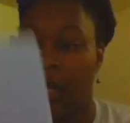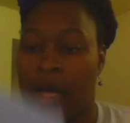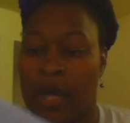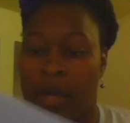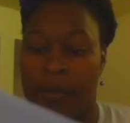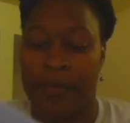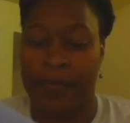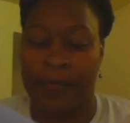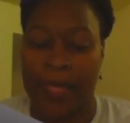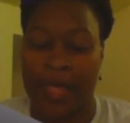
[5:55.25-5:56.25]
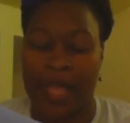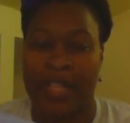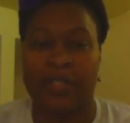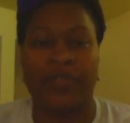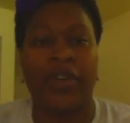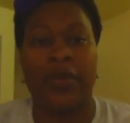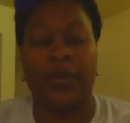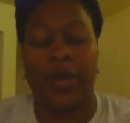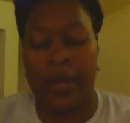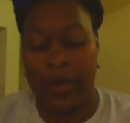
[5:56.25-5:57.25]
It's funny,
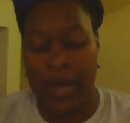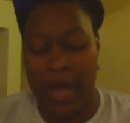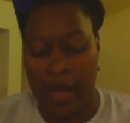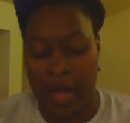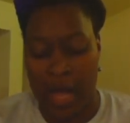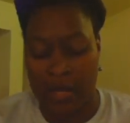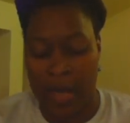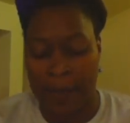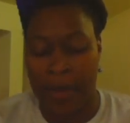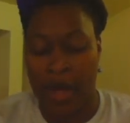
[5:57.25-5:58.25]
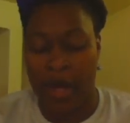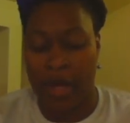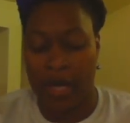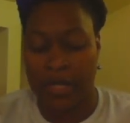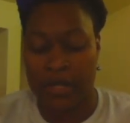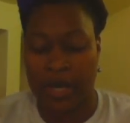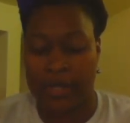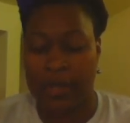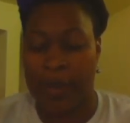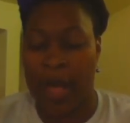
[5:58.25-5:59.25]
when I went out, I
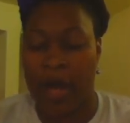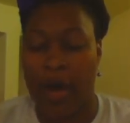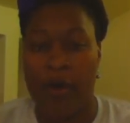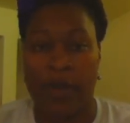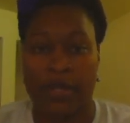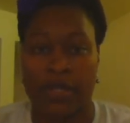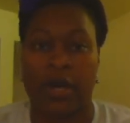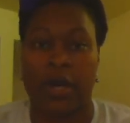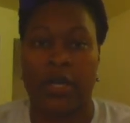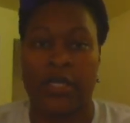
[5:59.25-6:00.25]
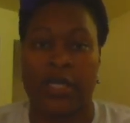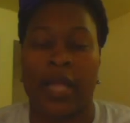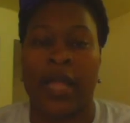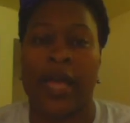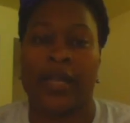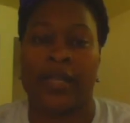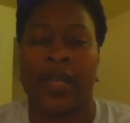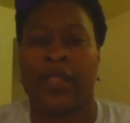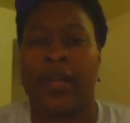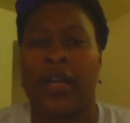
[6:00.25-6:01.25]
started to buy a whole bunch of cards liked, and
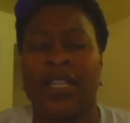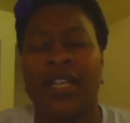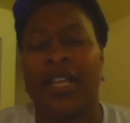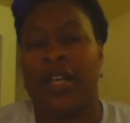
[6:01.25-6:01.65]
I thought,